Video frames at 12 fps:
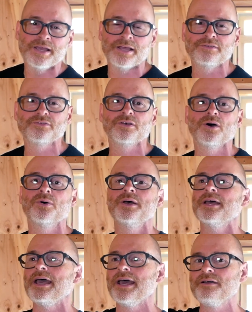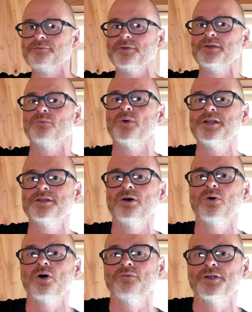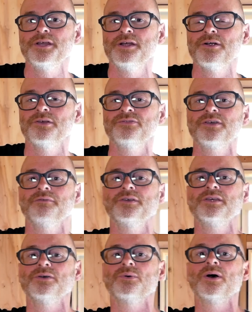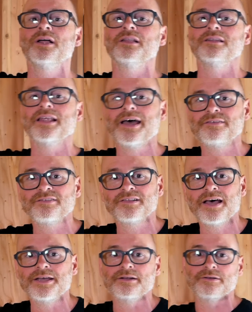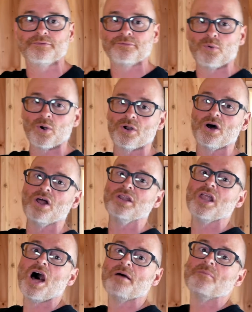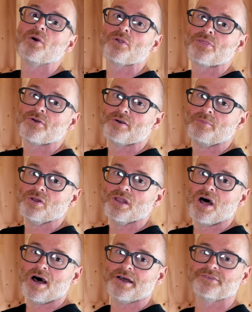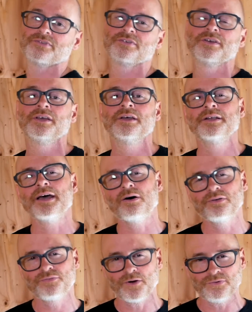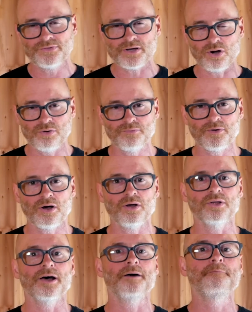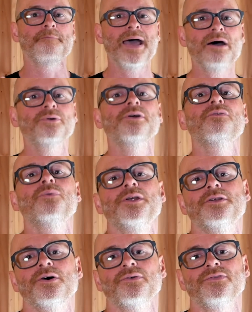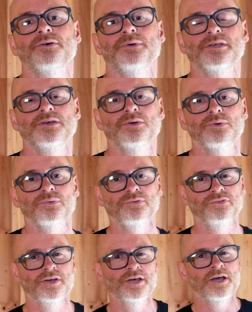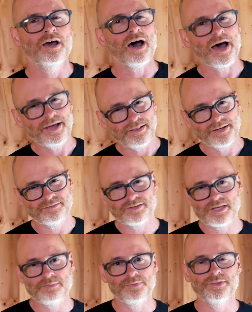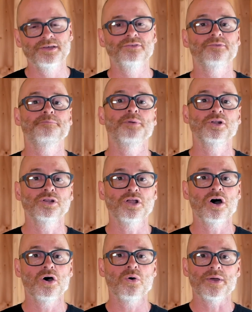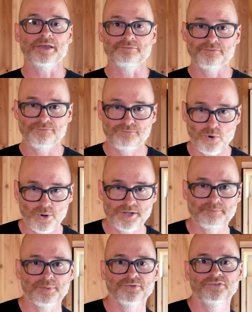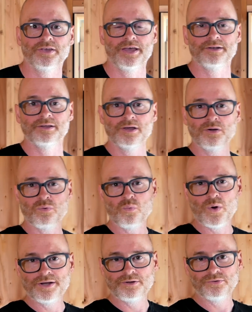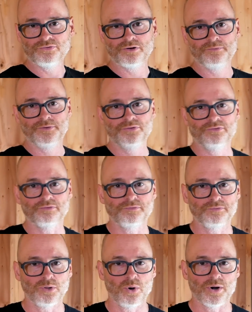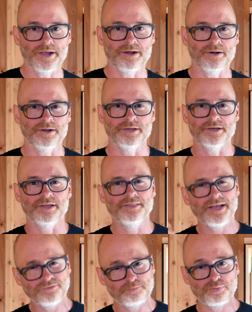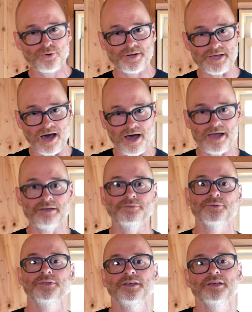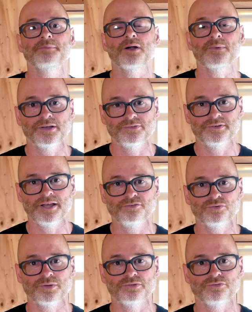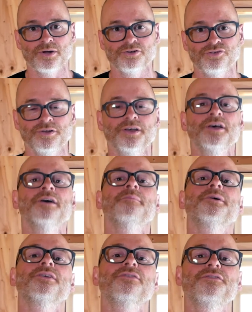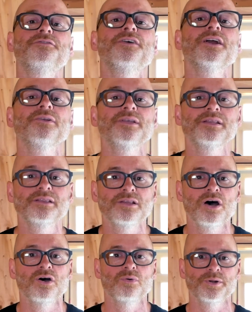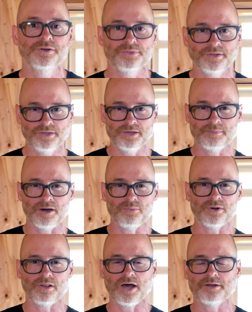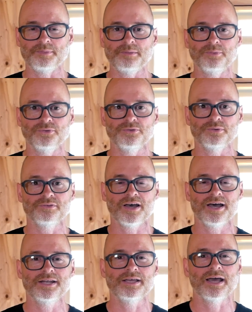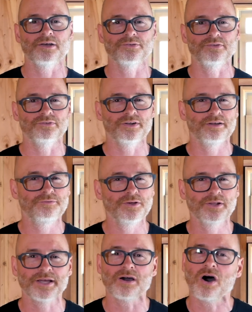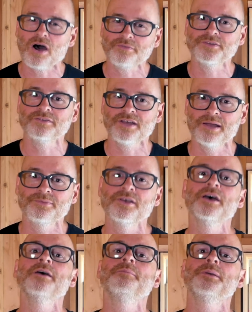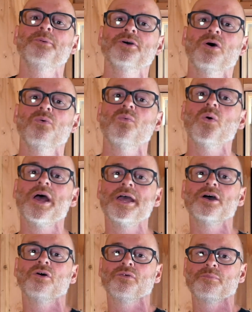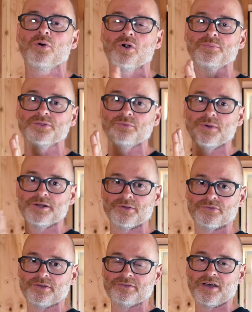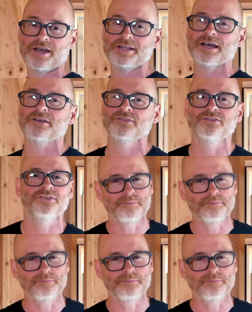And so every window over here is giving you less light for a lot more thermal loss. Now, as far as the overall amount of windows that we used, I like to keep things below a 40% window surface to floor area. And that's pretty high if you're thinking about residential construction, but it's fairly low when you're thinking about what a lot of people do with tiny houses. And I feel like oftentimes people go way overboard with the windows on tiny houses.